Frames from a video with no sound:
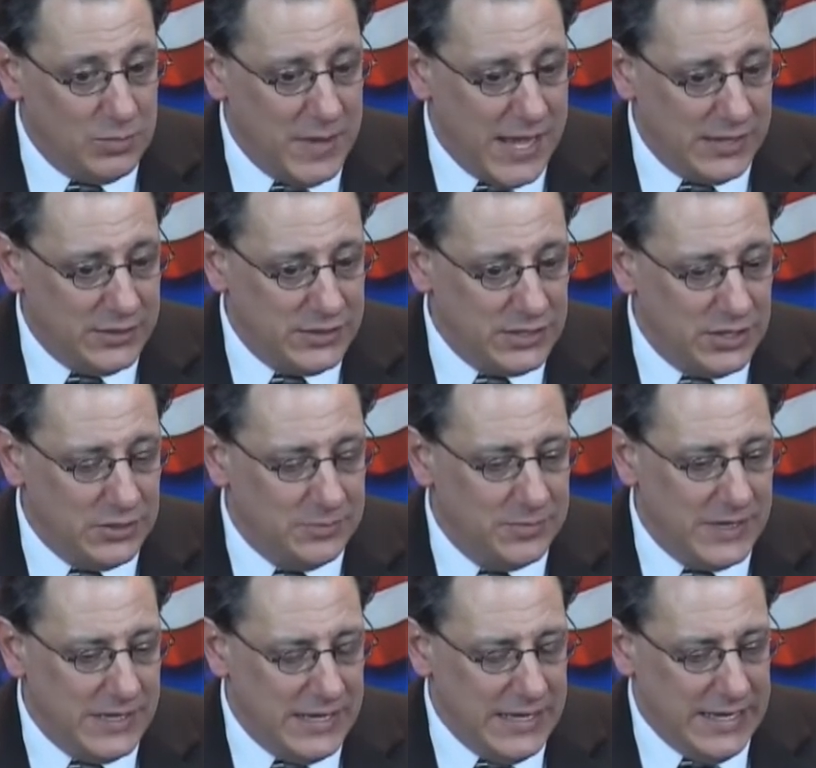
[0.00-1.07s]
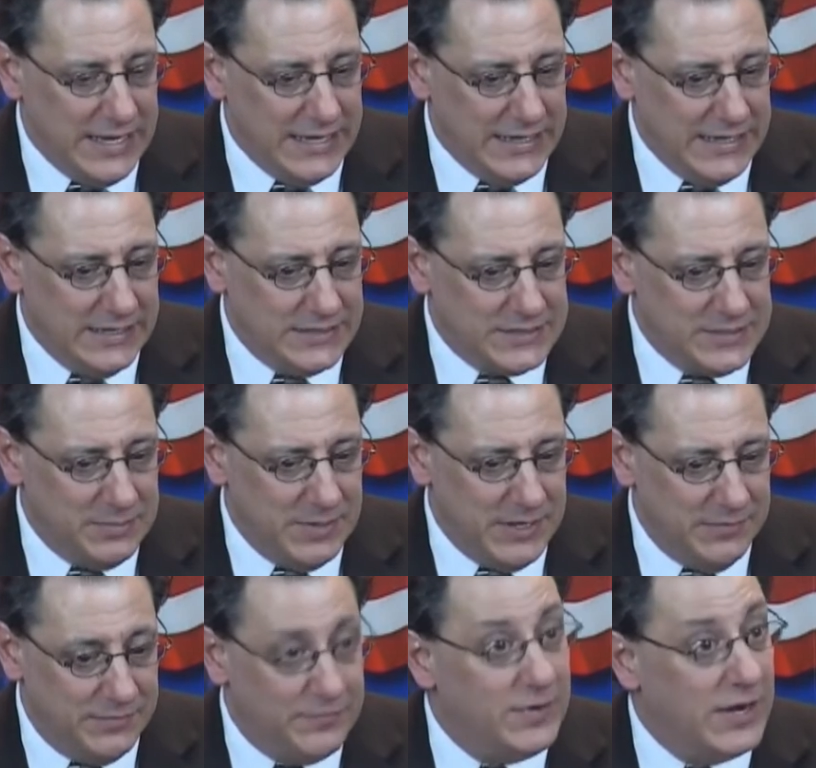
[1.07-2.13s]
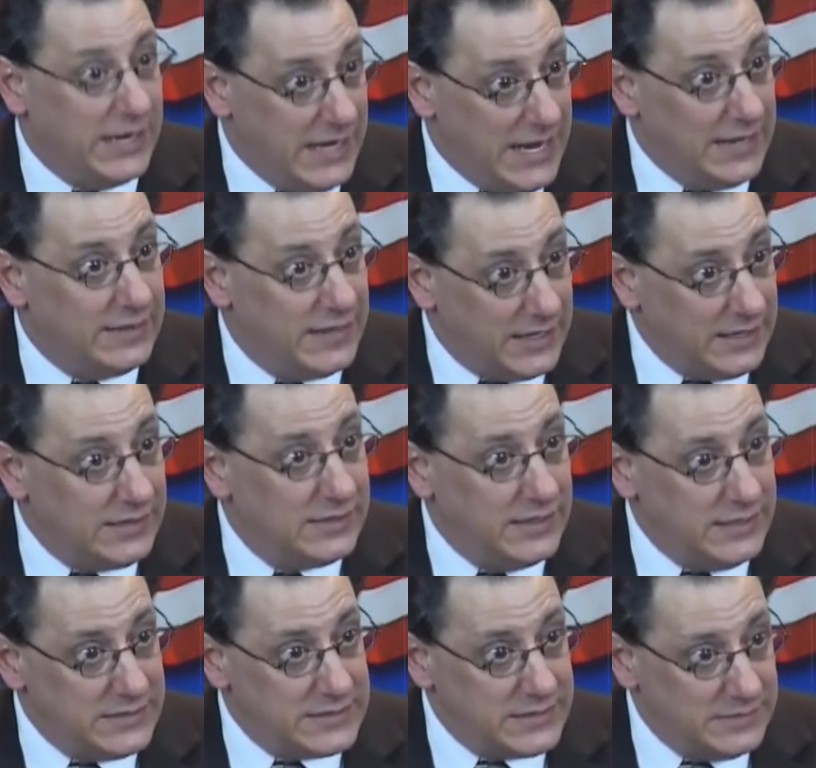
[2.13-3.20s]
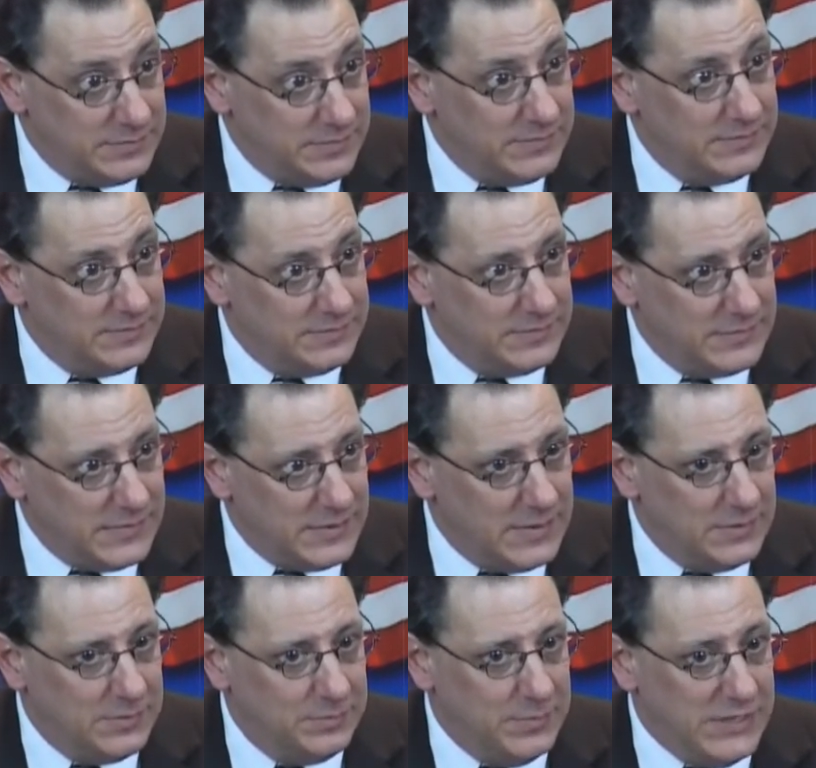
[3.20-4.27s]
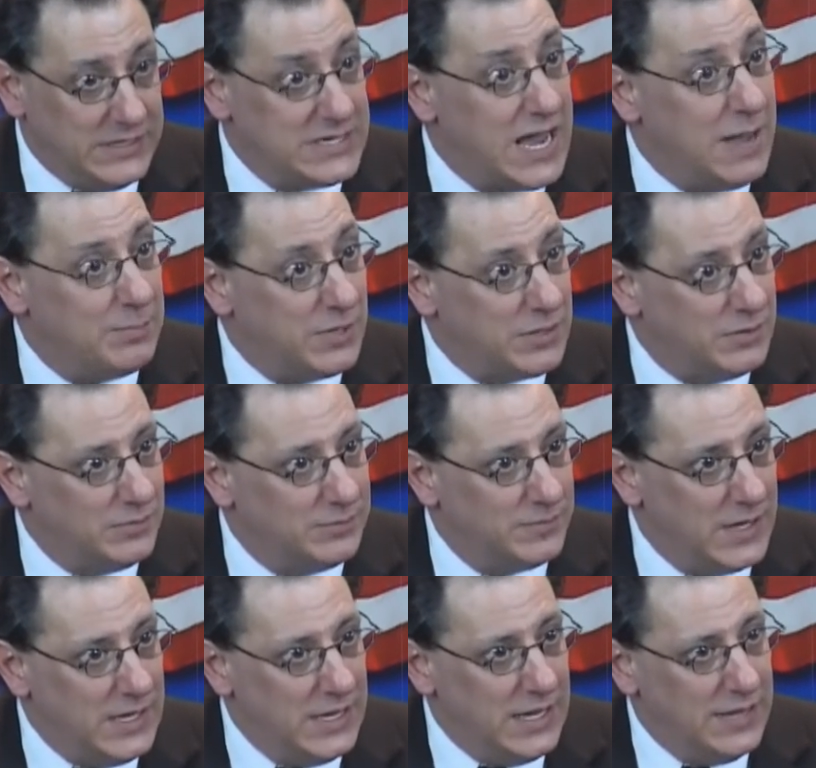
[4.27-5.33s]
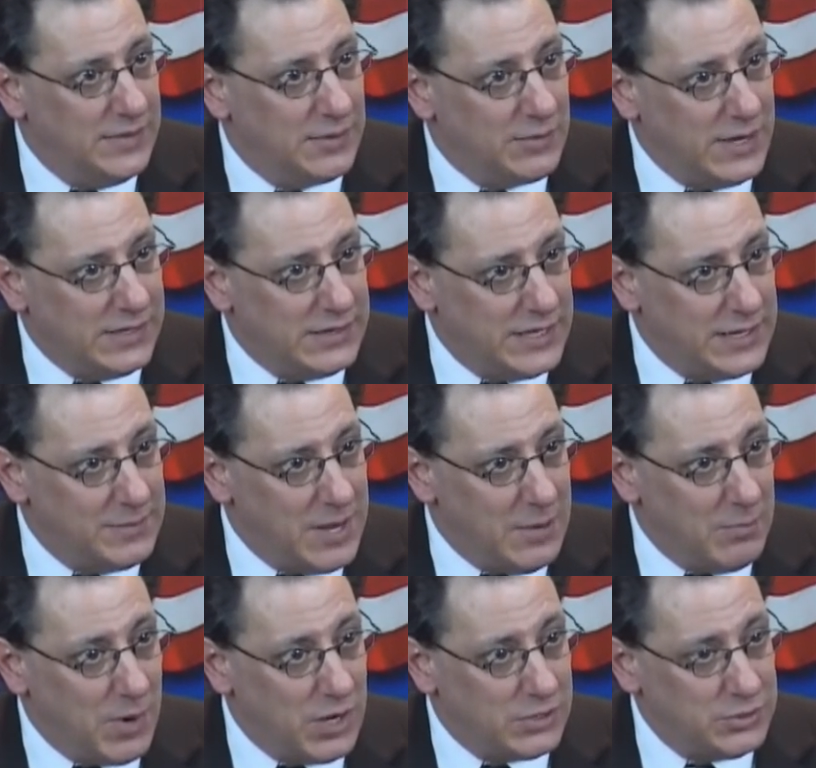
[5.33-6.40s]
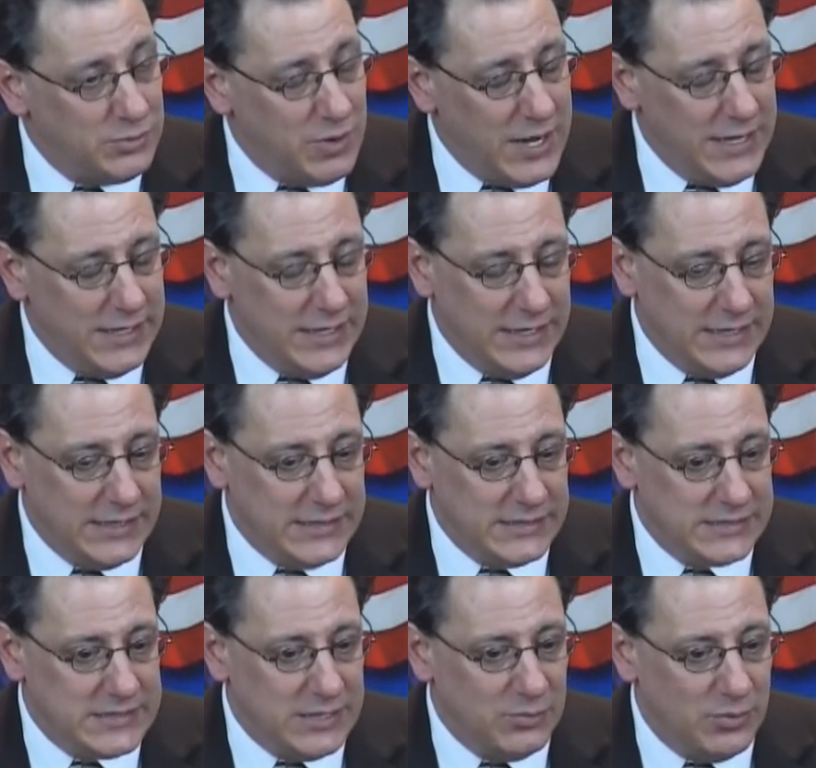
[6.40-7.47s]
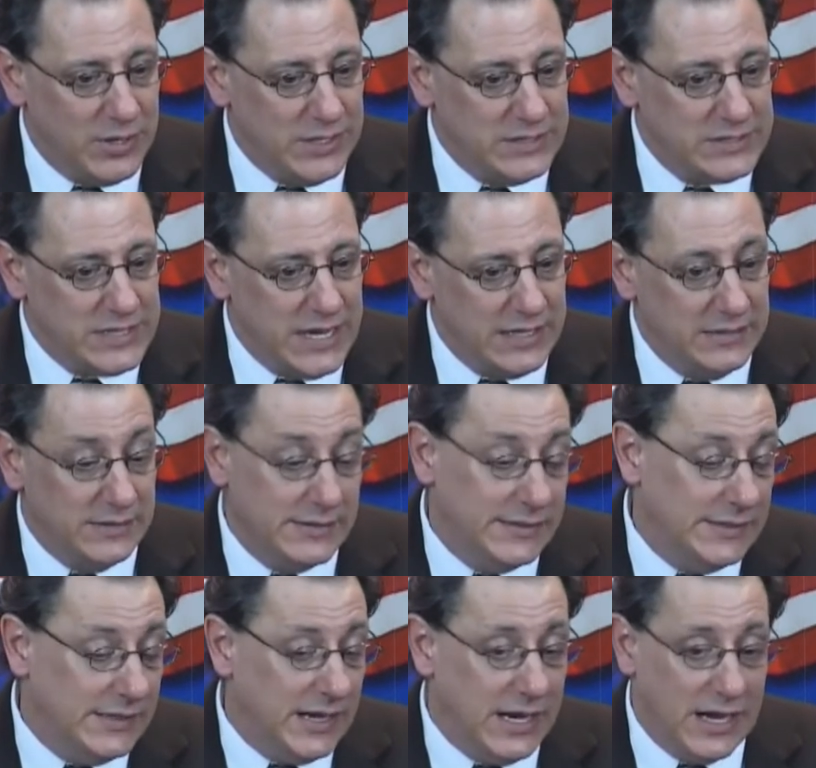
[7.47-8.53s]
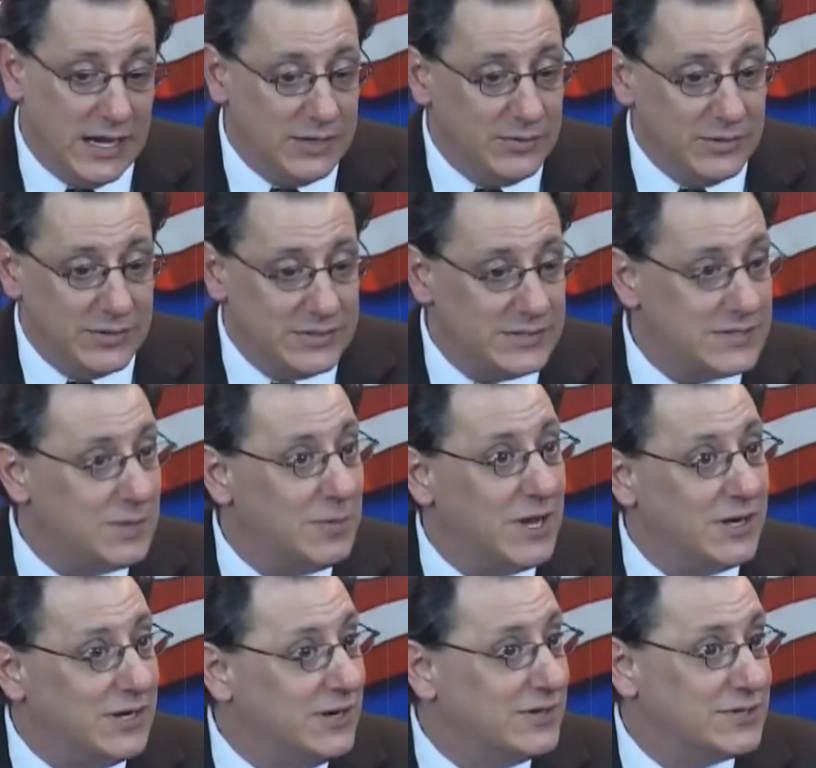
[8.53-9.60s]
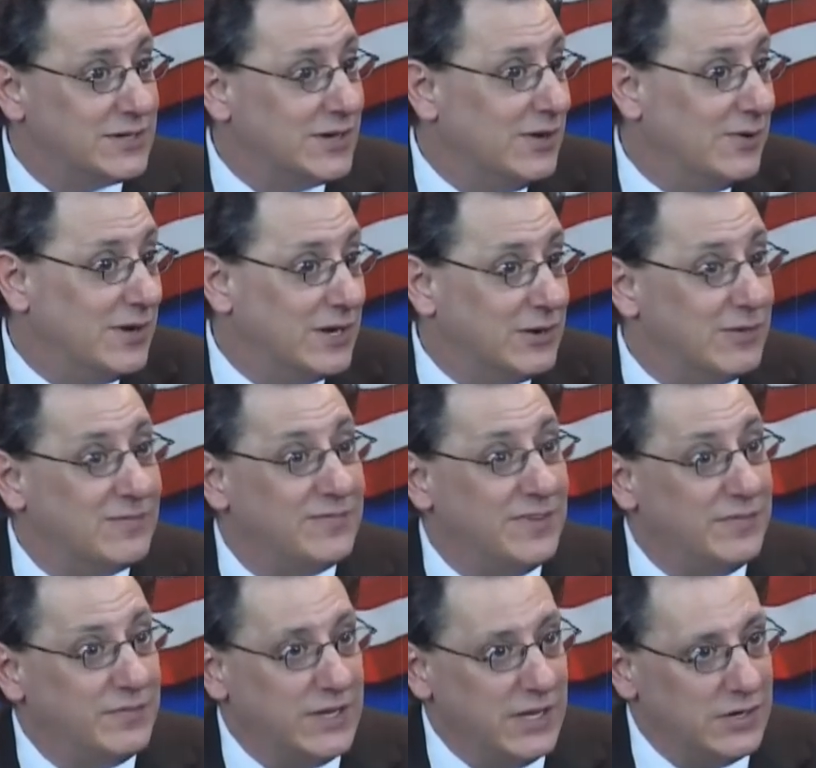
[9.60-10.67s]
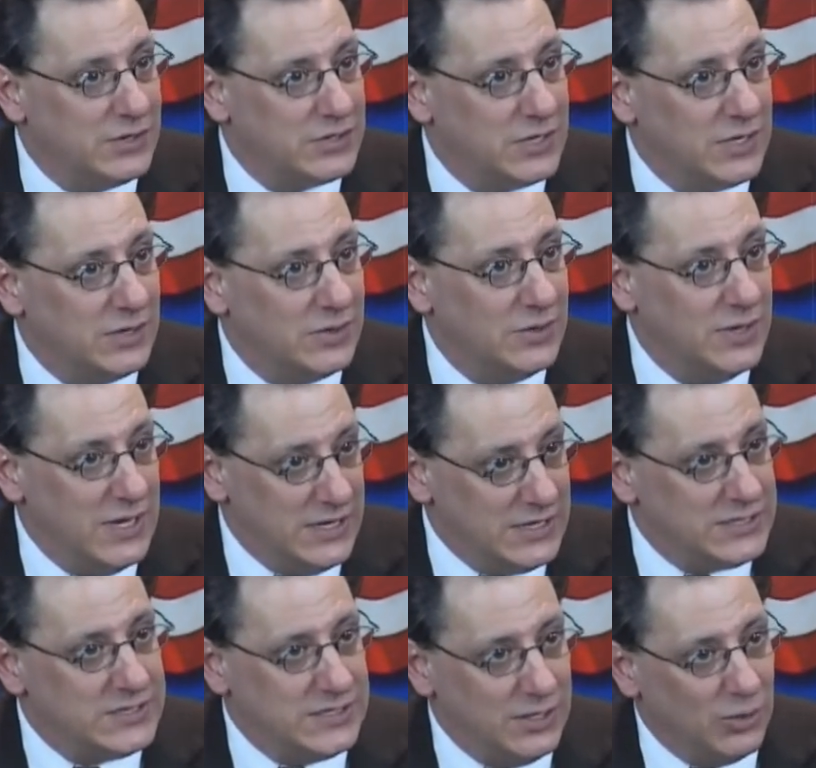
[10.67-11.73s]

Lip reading: in a one-man show, it needs to be funny, I think. It needs to be topical. And the great thing about Mark Twain is that what he said 100 and some odd years ago, 150 years ago,